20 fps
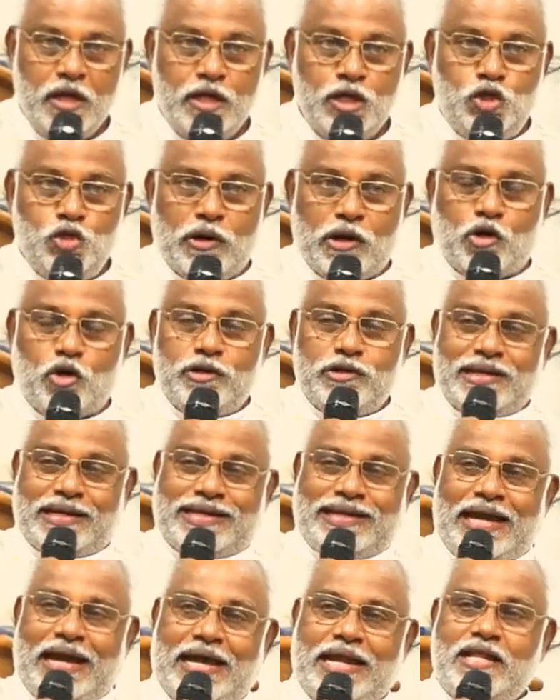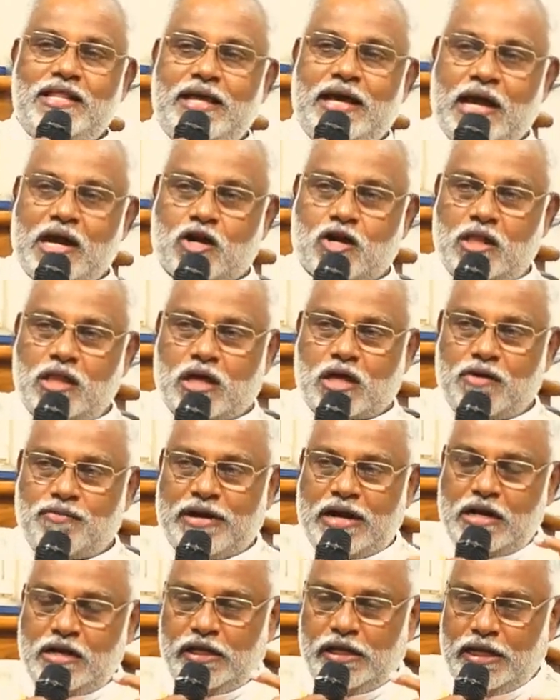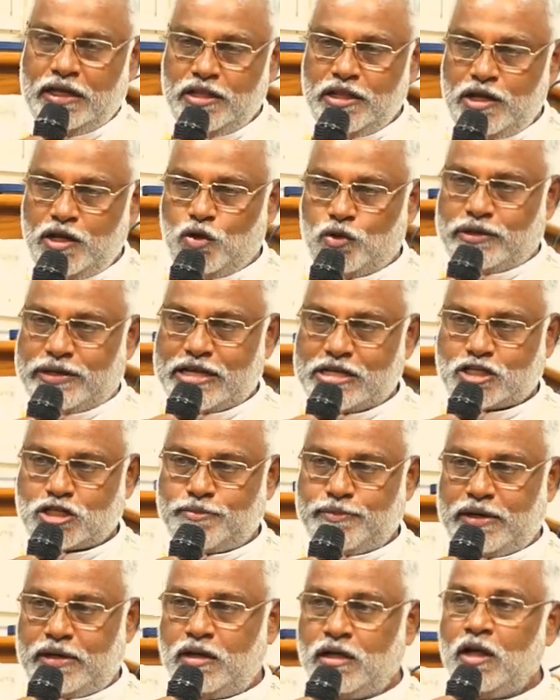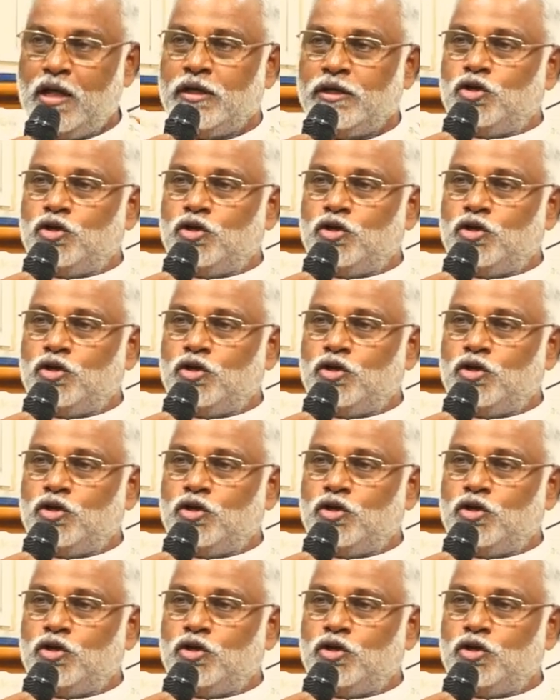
You are going to carry the Ark of the Covenant in the New Testament.